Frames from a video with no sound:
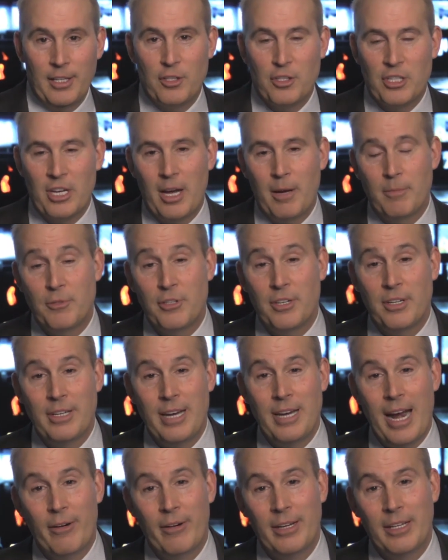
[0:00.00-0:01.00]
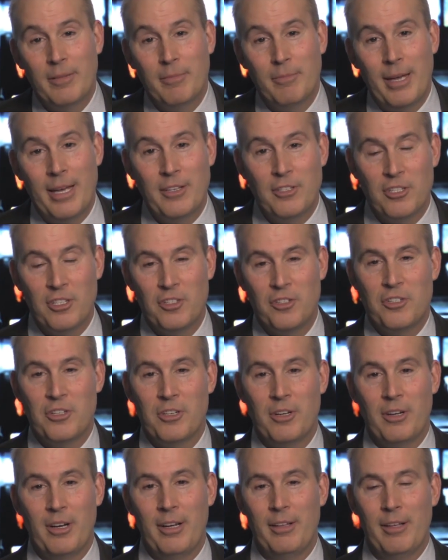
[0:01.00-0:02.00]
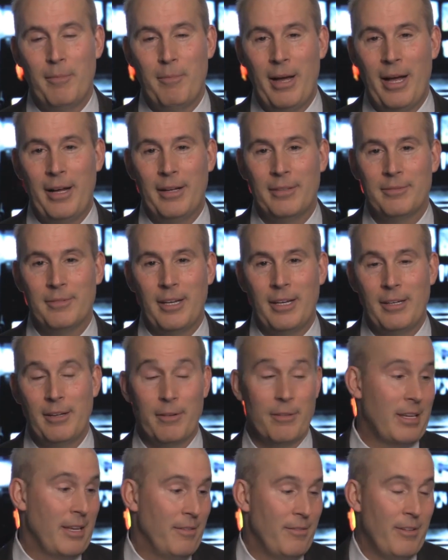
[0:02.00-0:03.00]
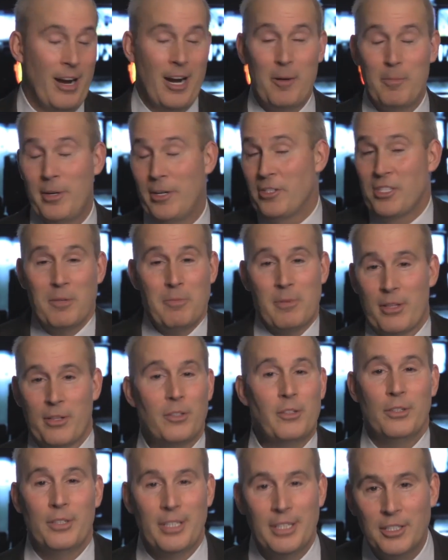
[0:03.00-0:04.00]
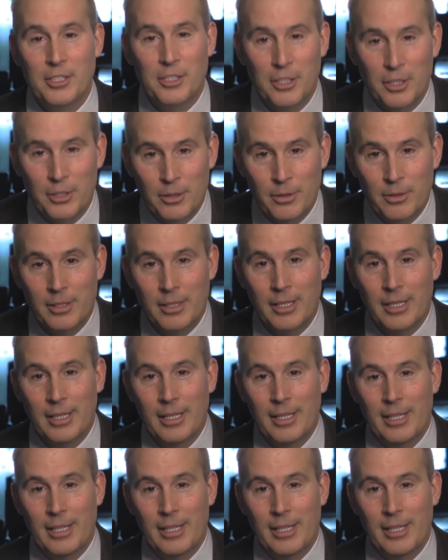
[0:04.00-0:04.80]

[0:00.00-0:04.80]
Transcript: some generic message about, you know, the environment or some other good issue